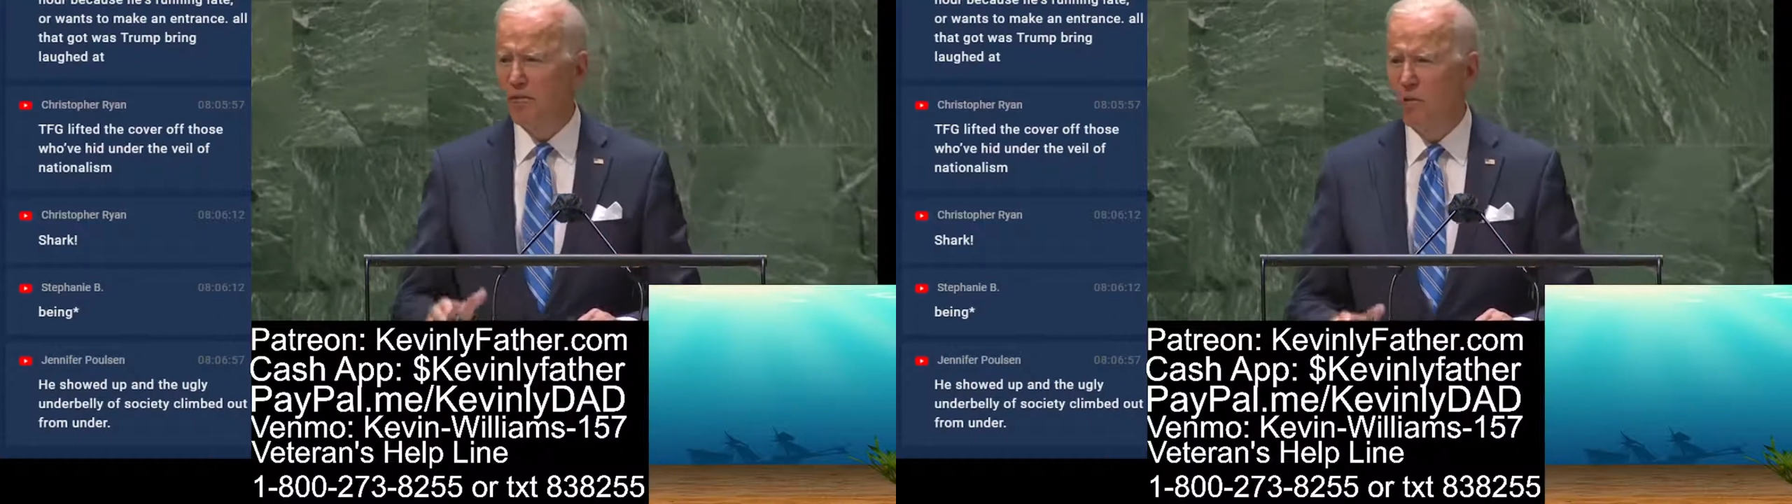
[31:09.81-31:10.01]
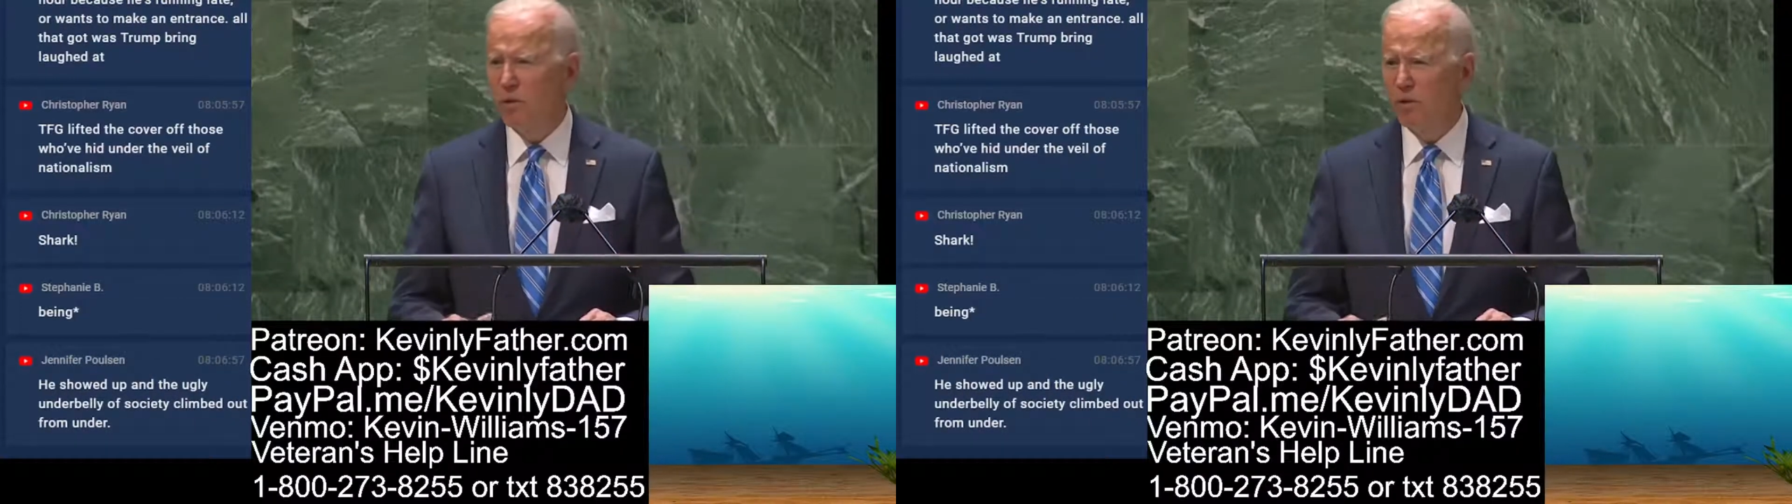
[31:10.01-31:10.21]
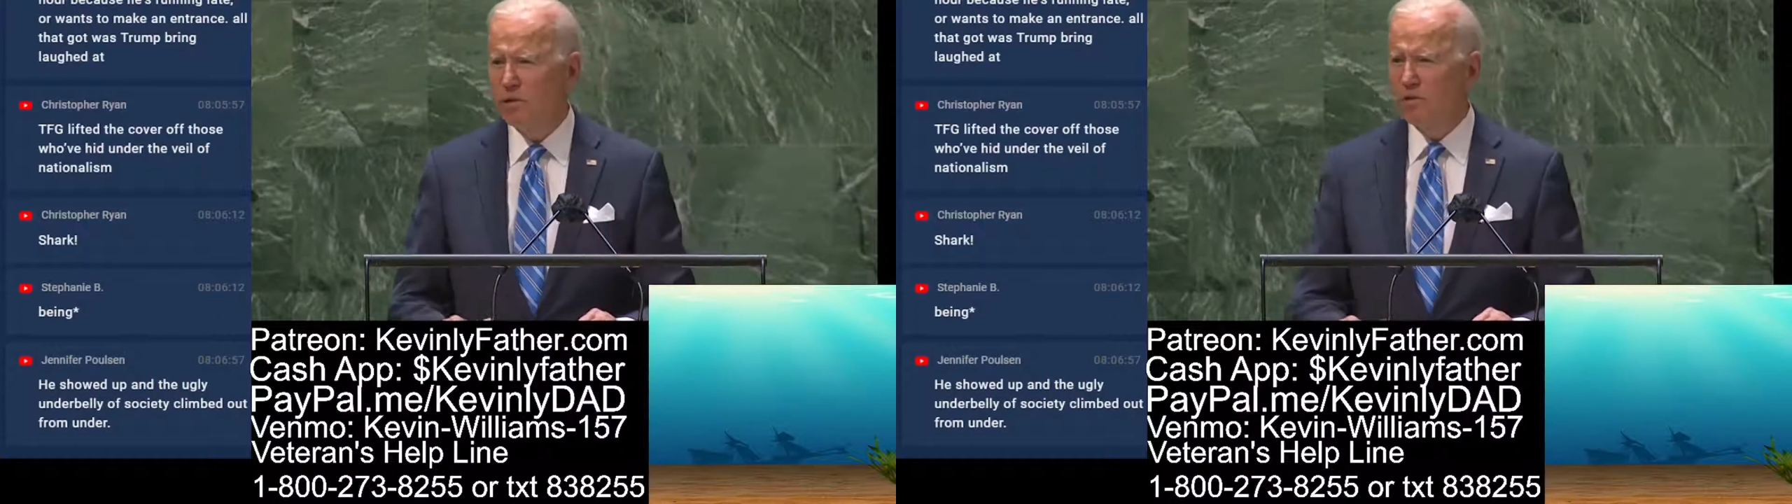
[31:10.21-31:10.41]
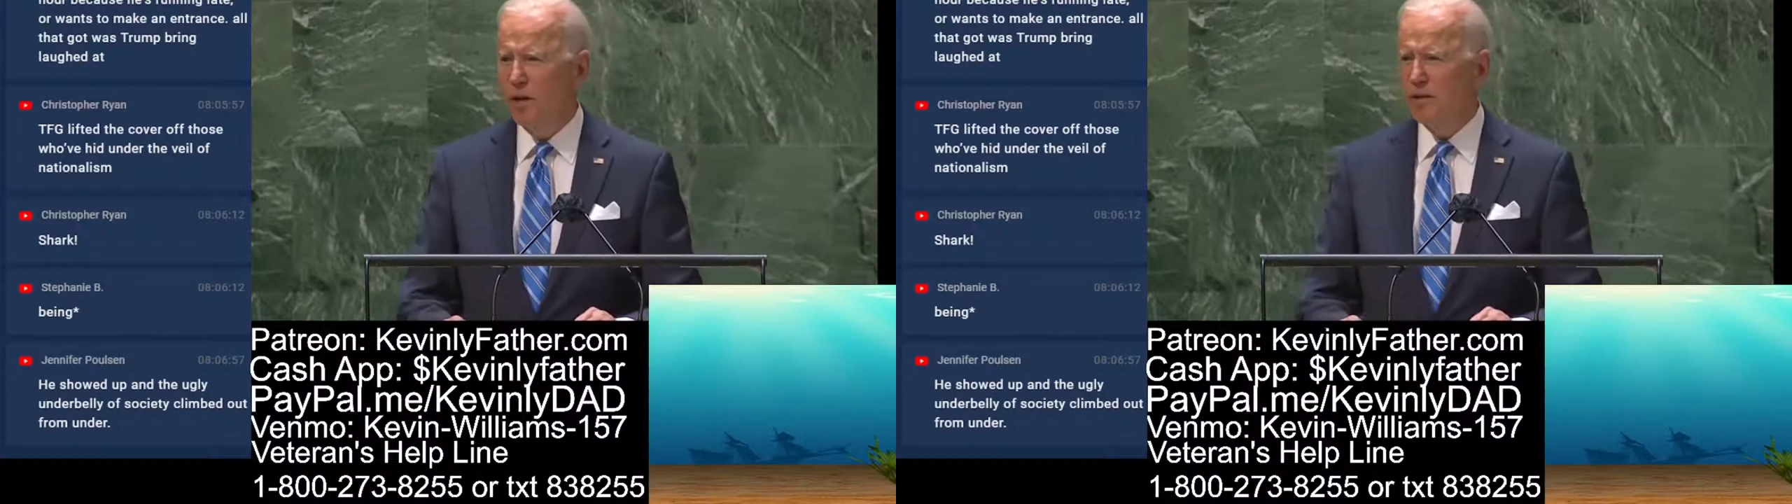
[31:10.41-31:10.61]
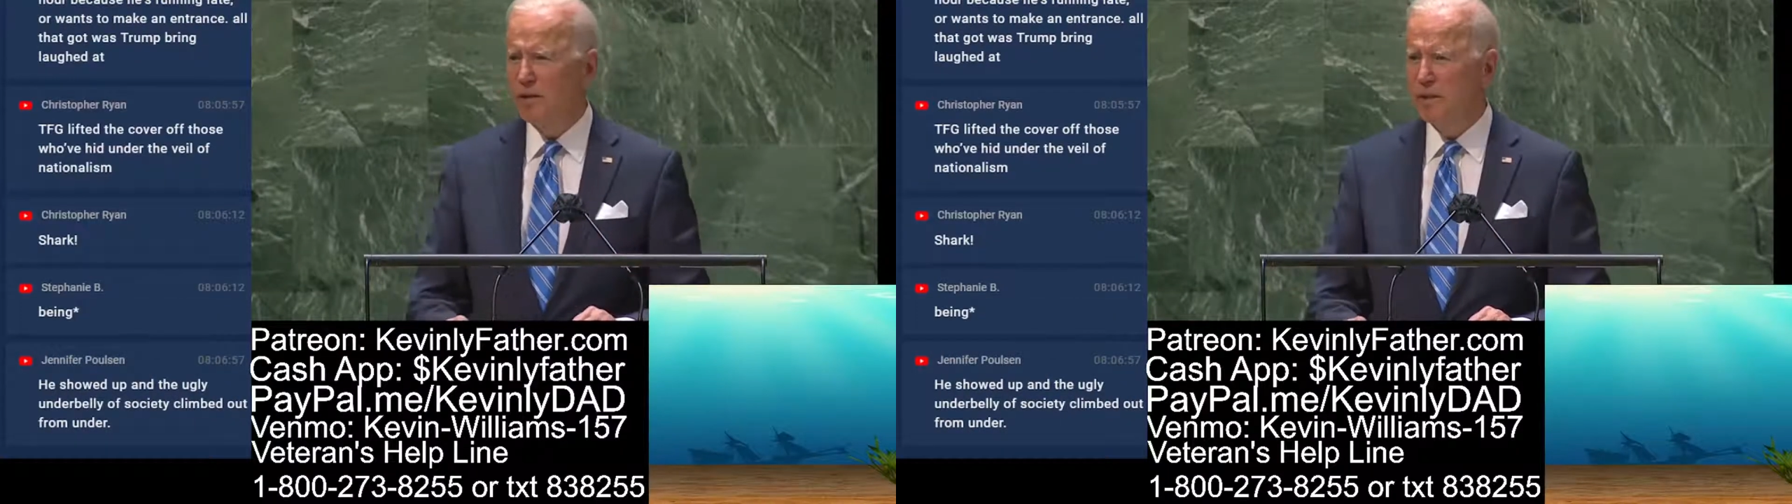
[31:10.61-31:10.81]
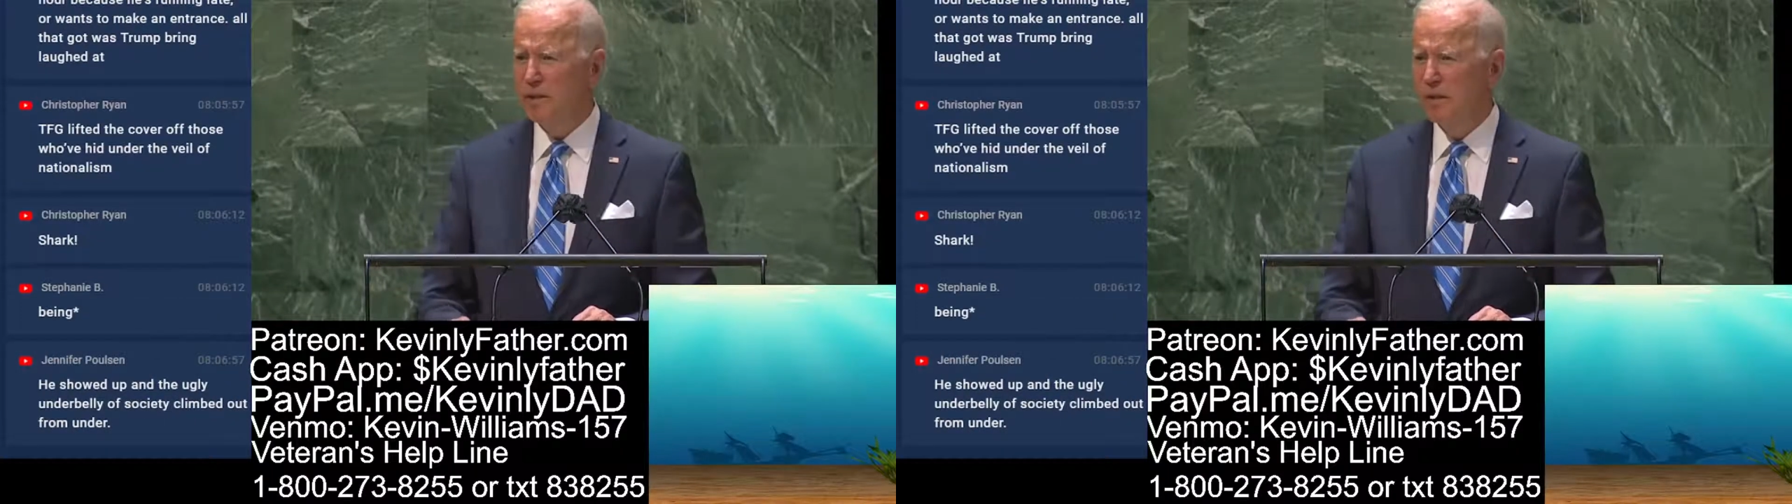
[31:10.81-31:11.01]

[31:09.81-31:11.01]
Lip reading: of war and destruction,